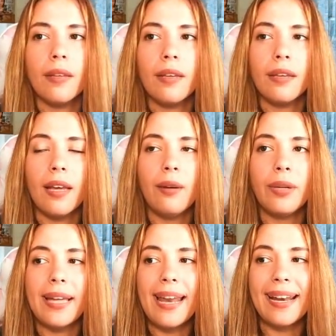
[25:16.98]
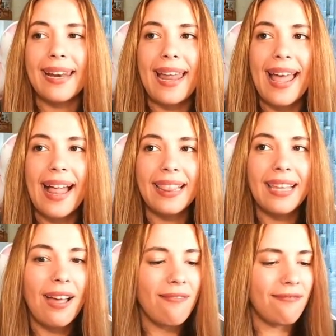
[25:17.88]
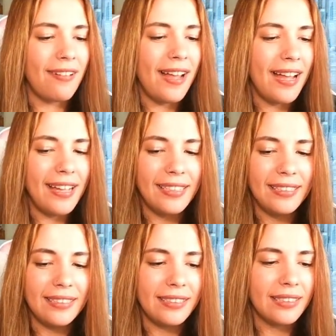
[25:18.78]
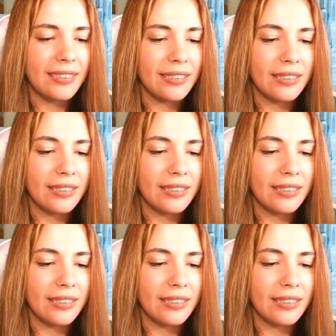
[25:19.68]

Okay, we got an elephant.